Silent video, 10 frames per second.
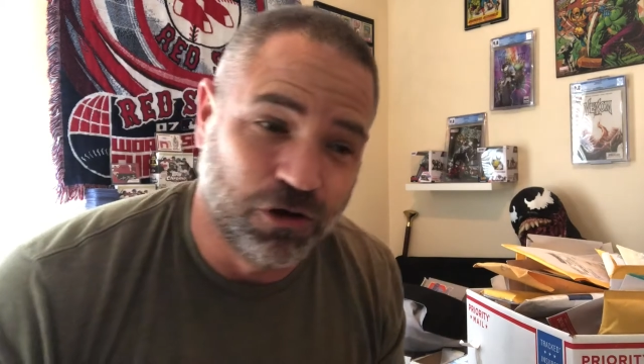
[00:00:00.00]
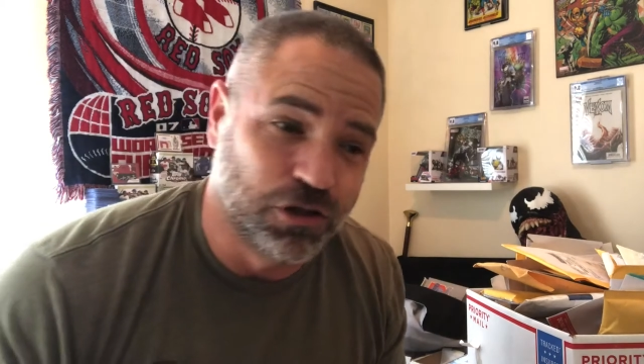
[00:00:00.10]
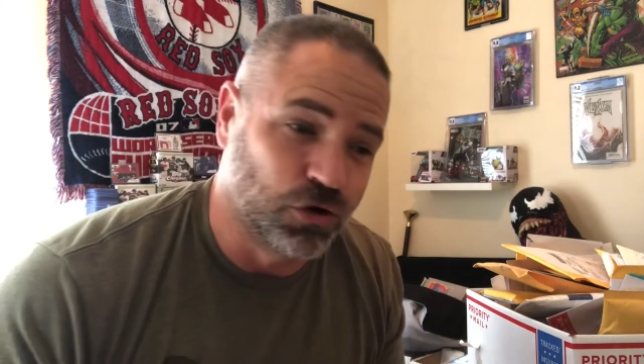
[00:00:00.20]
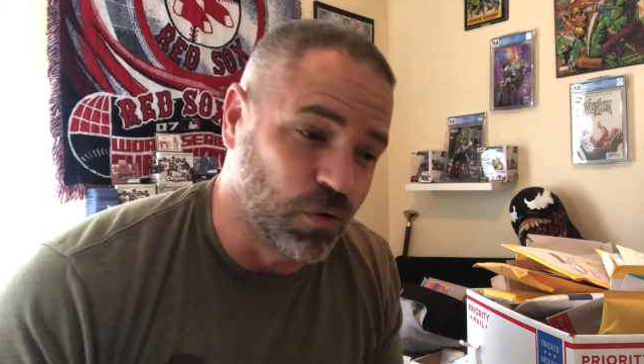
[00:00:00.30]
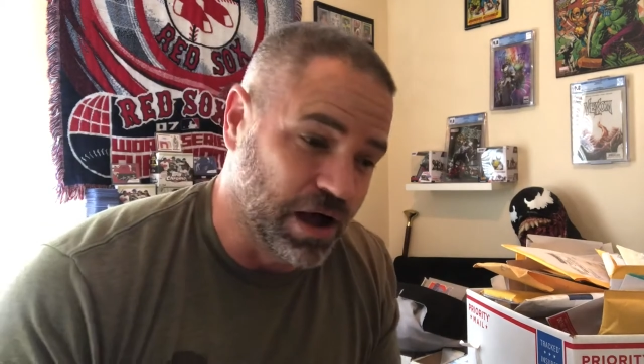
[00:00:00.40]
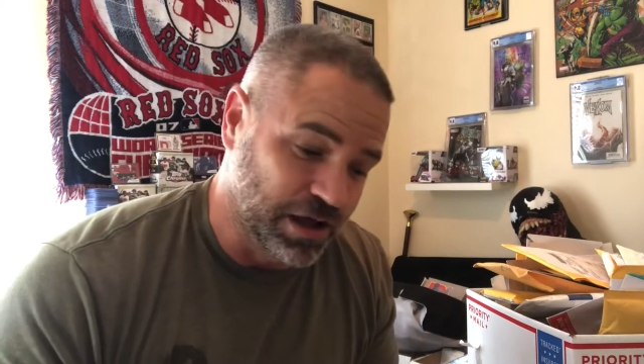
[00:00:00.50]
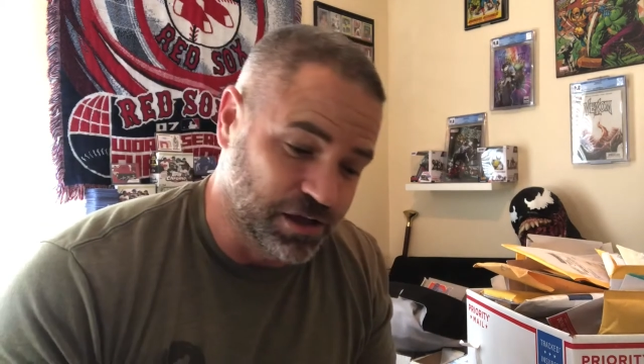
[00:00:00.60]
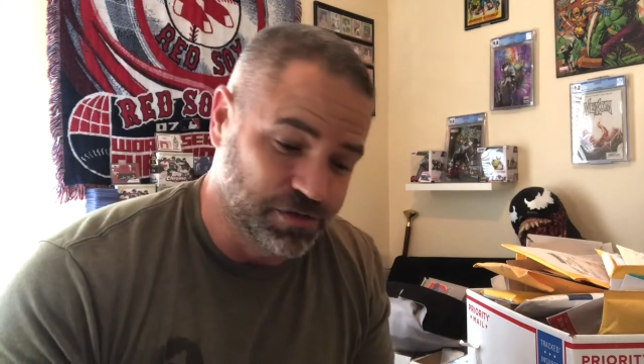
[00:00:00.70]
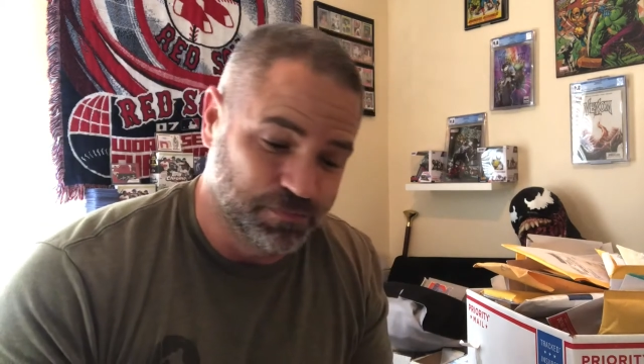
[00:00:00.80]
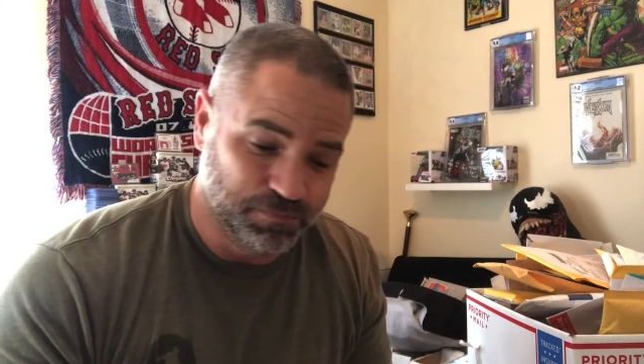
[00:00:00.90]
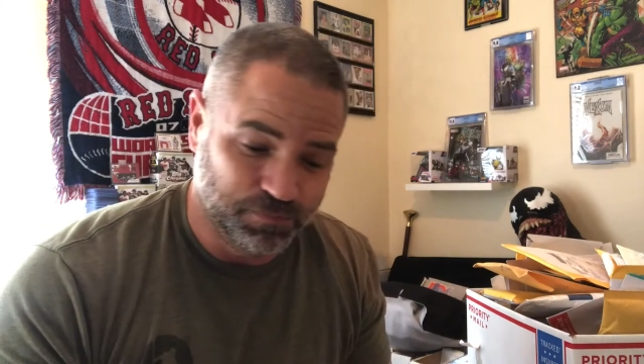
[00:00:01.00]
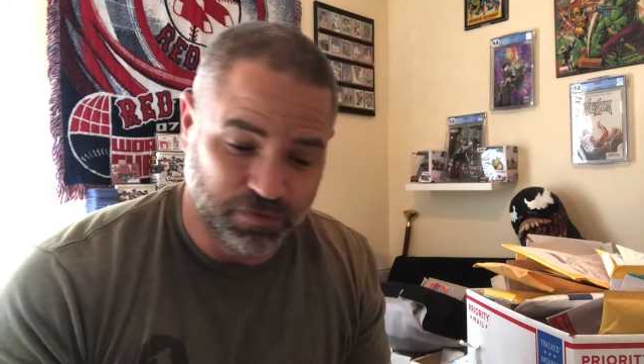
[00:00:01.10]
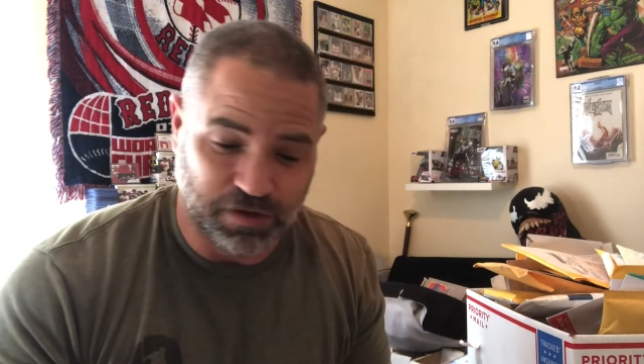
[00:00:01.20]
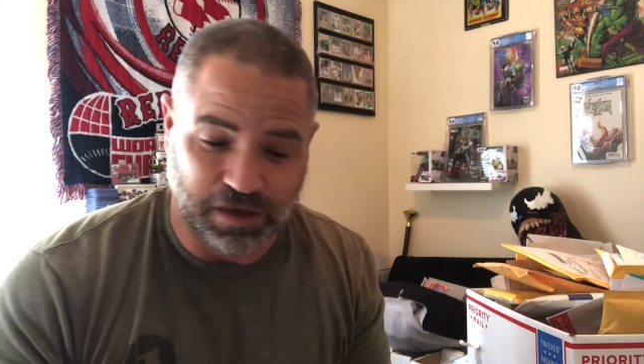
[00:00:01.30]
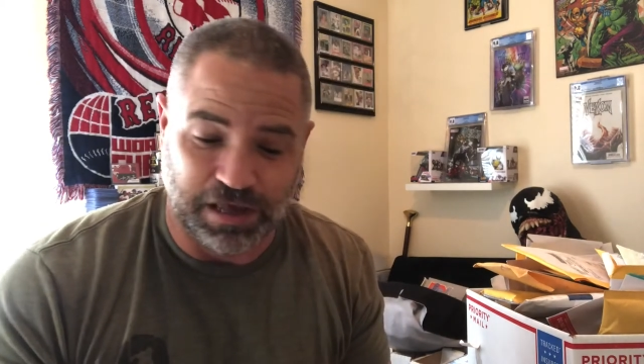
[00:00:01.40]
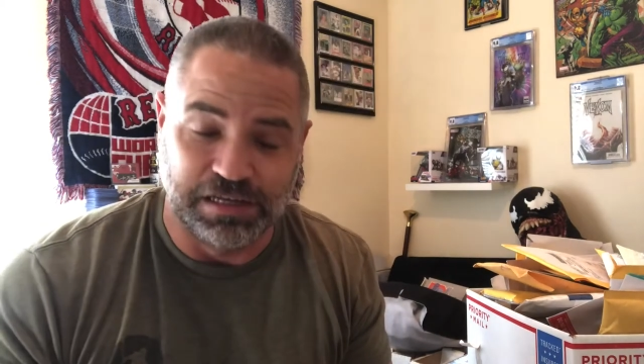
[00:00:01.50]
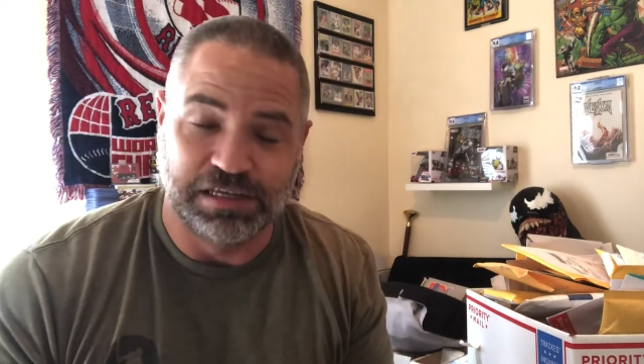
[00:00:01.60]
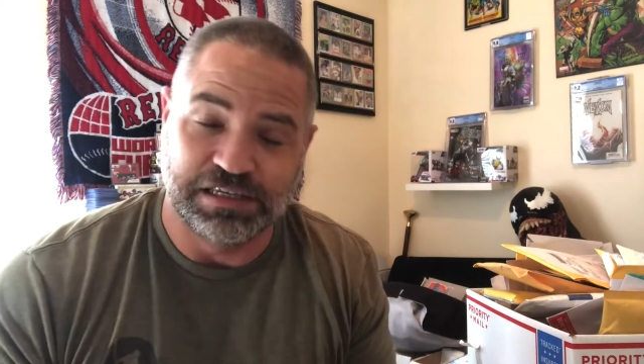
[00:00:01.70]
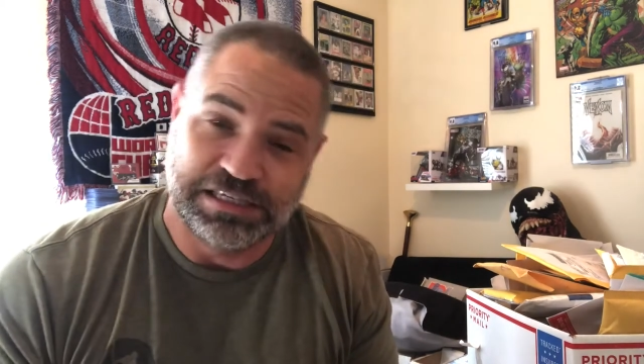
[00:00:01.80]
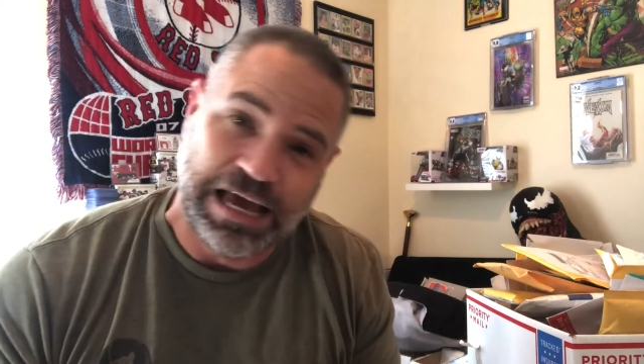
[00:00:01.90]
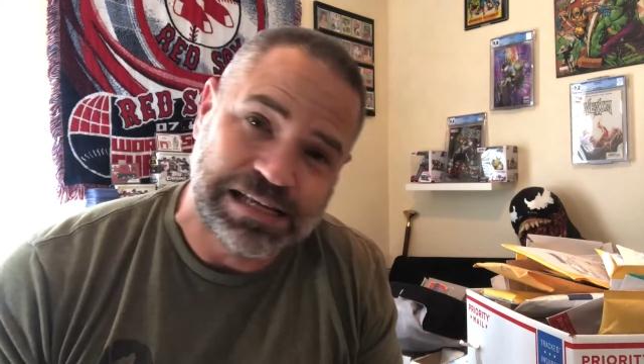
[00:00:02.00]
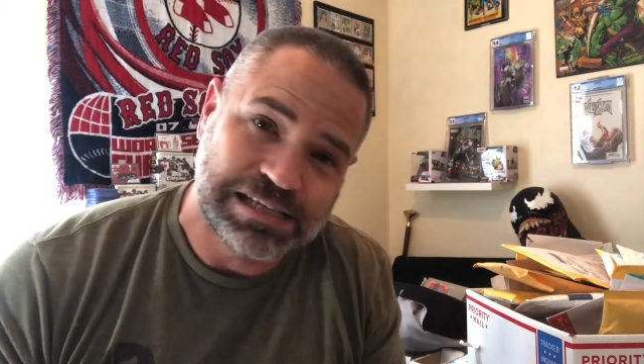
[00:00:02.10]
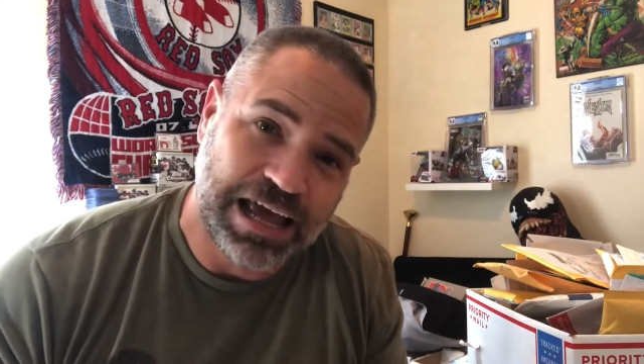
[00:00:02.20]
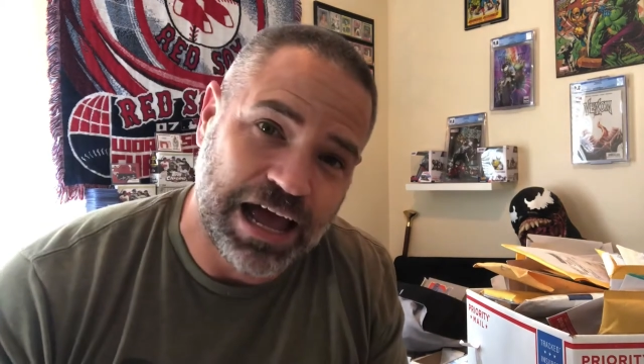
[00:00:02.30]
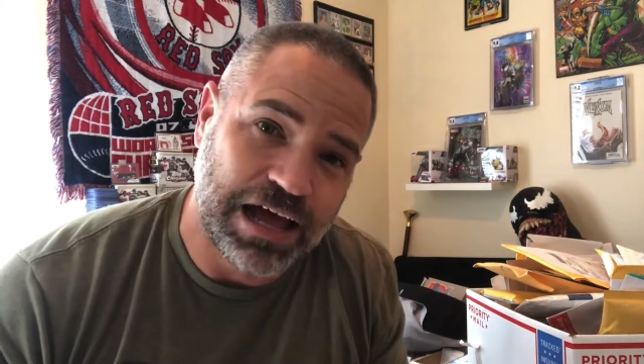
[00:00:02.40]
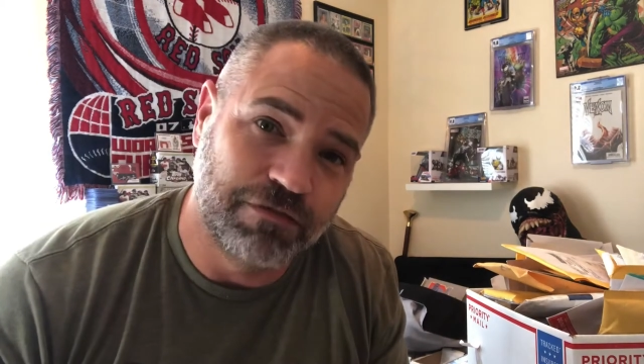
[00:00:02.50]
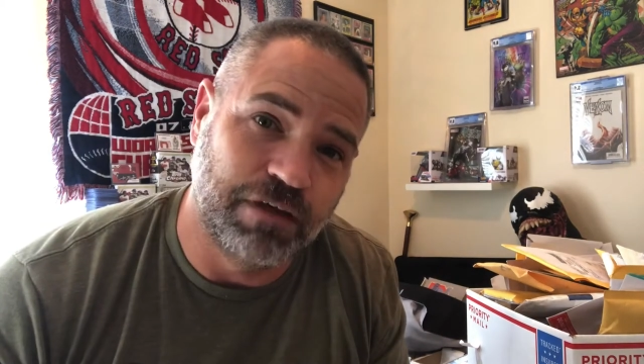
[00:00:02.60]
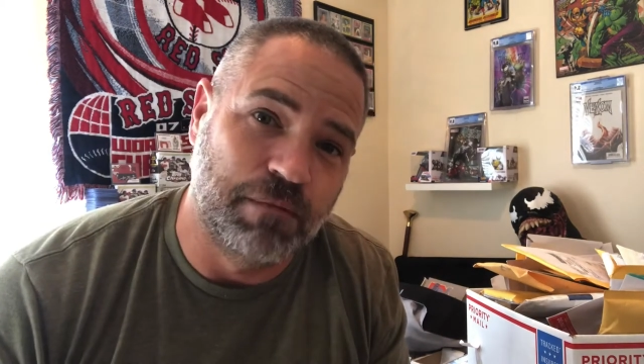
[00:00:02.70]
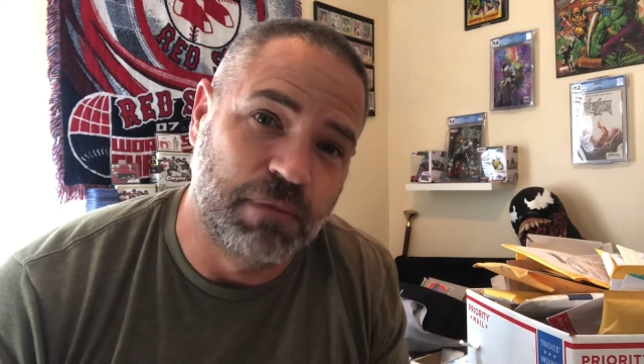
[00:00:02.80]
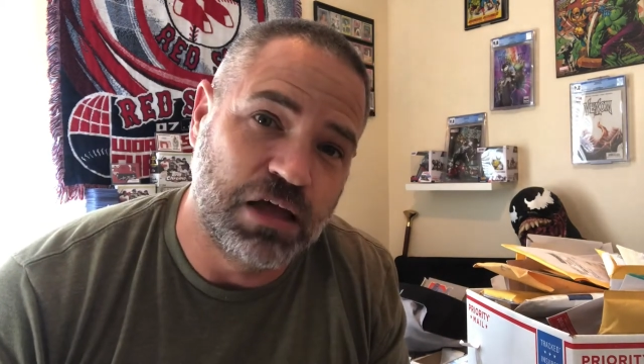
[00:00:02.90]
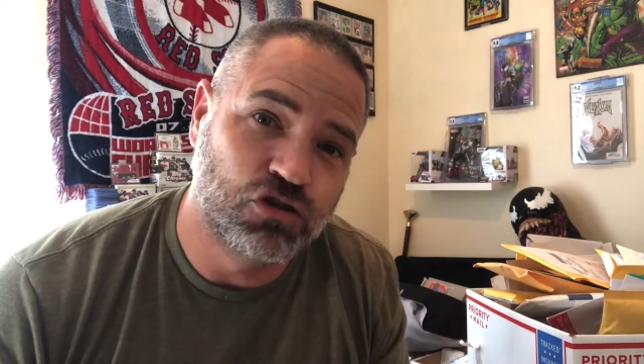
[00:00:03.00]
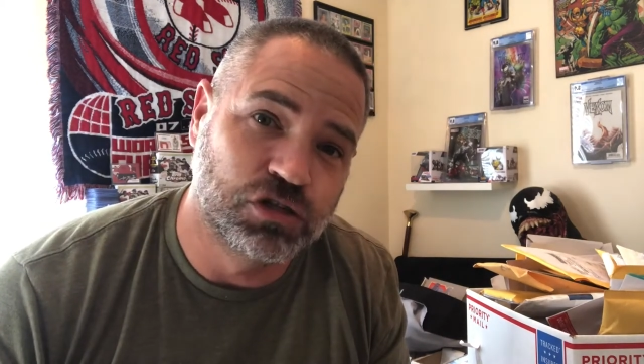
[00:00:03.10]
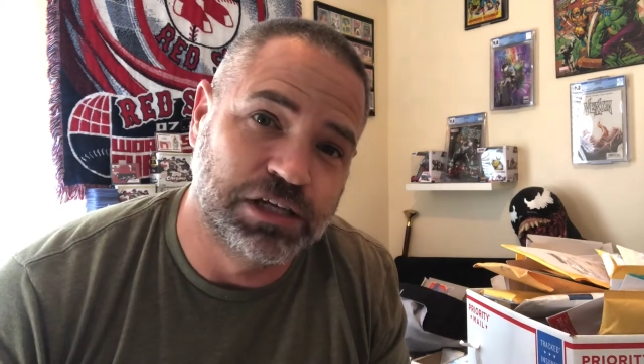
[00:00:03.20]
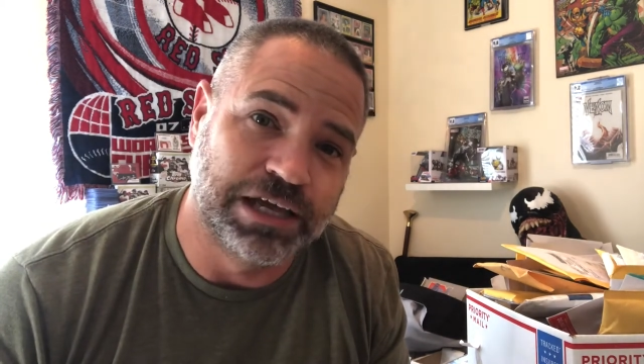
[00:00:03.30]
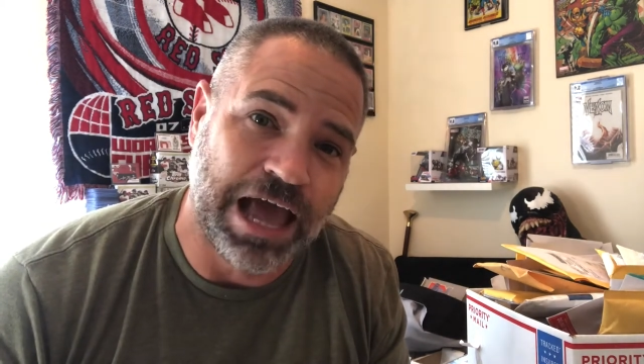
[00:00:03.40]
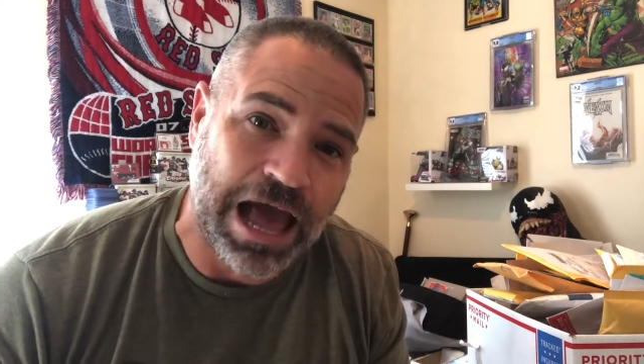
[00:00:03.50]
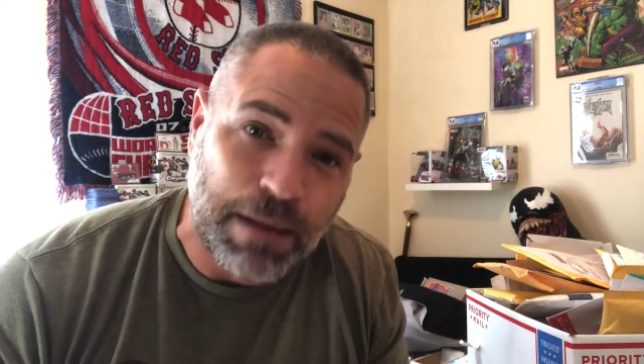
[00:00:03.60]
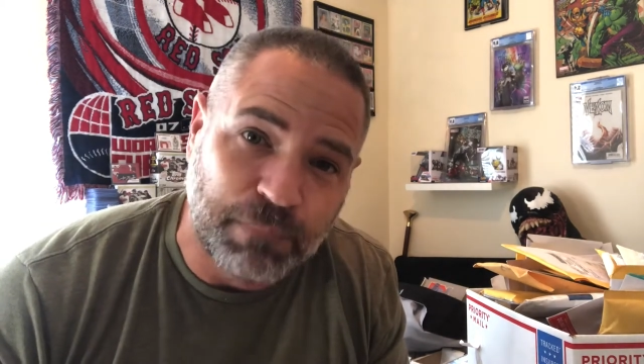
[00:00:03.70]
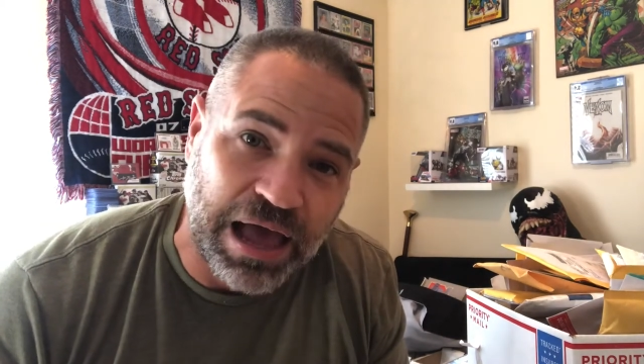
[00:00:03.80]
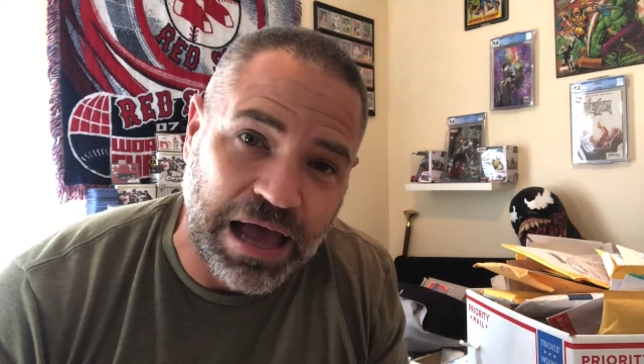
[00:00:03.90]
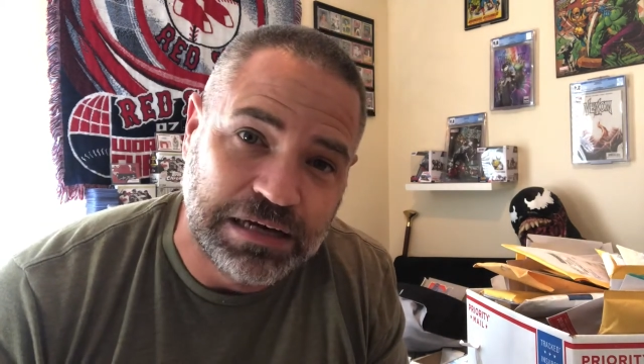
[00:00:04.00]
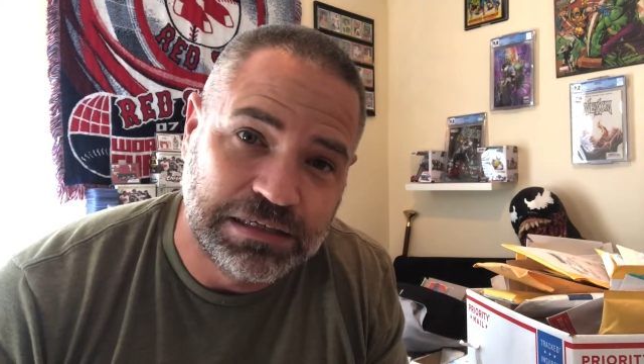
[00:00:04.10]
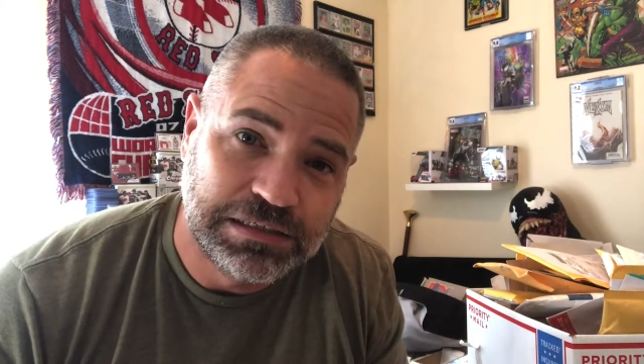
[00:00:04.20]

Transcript: a little while, and he has yet to have a major league at bat,